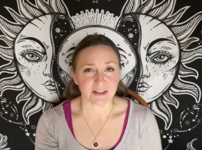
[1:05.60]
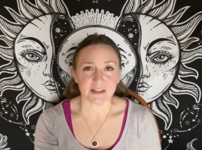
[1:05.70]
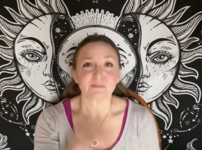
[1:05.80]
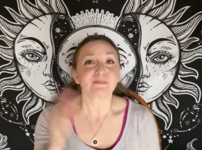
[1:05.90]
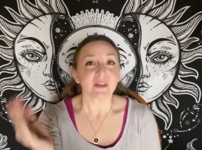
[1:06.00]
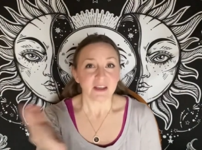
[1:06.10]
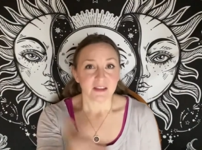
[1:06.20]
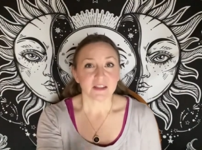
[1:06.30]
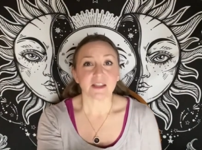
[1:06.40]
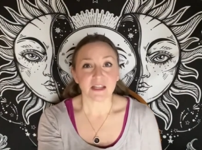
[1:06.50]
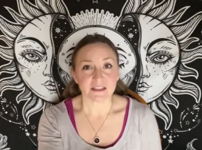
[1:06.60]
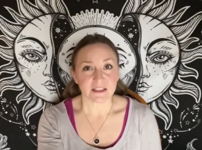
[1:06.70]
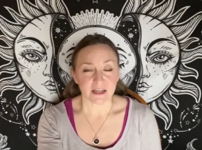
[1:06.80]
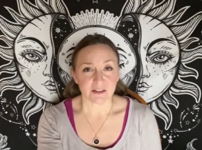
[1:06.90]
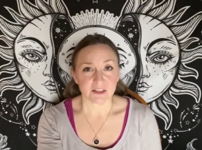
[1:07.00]
sorry. The next
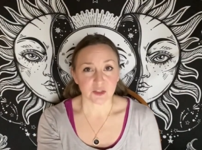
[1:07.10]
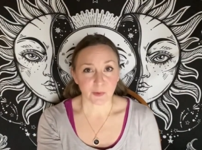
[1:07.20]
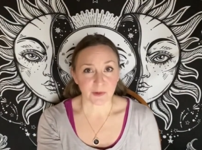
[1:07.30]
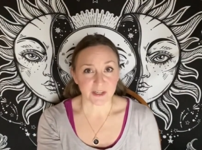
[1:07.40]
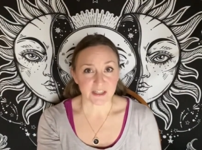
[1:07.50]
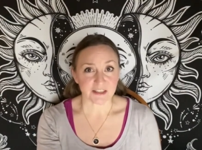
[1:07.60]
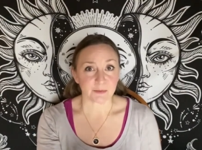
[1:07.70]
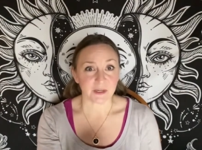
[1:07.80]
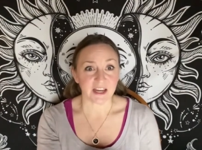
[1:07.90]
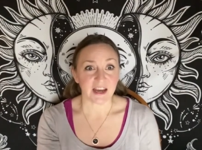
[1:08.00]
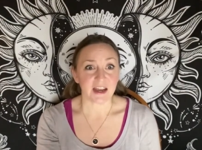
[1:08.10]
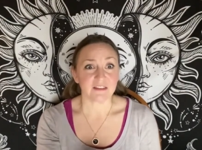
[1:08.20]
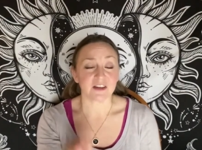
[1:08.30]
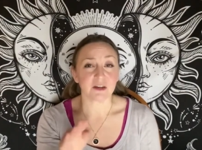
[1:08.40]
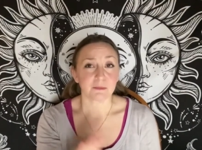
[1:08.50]
day, on the 20th, we
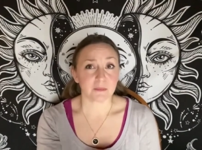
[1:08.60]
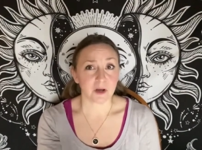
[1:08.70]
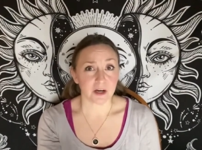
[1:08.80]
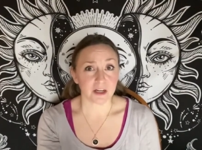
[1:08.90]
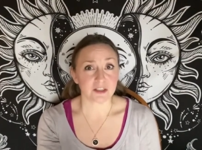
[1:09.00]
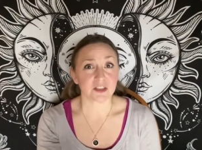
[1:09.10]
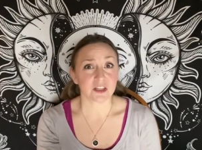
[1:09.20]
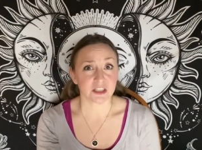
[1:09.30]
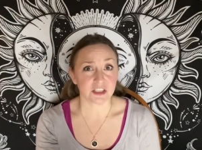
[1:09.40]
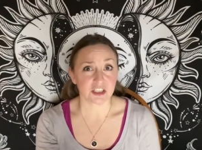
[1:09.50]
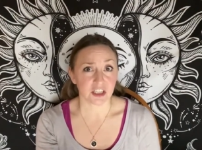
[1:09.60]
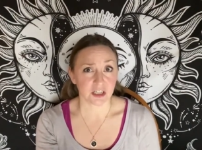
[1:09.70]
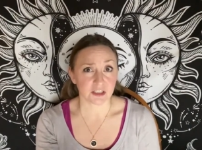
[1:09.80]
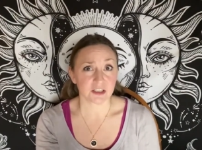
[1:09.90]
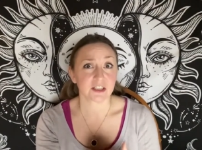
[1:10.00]
have Mars
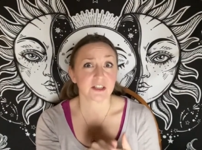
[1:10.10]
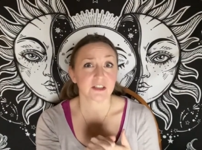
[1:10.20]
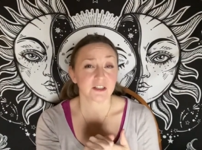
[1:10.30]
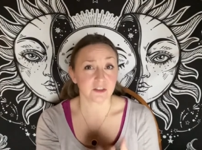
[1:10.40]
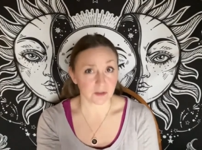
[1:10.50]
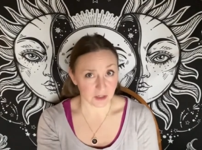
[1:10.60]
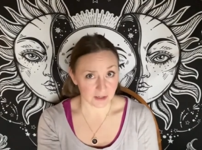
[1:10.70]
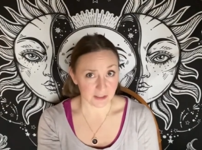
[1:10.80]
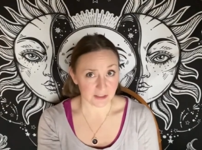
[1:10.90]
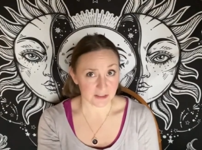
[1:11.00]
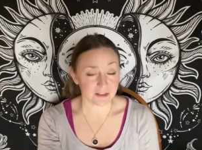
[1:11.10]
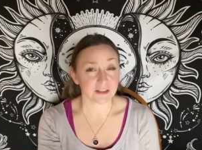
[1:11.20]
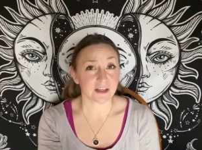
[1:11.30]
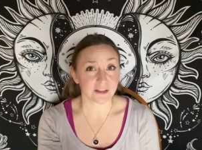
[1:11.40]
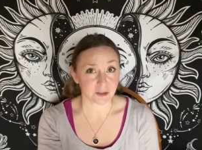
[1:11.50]
conjunct
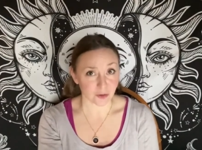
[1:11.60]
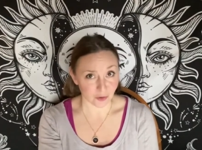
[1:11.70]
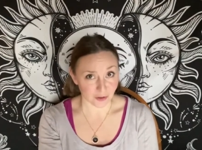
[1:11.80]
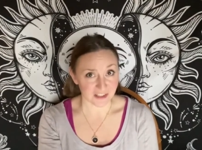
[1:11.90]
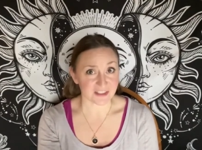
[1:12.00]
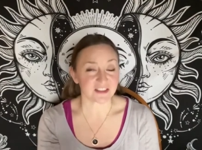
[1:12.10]
Uranus in Taurus.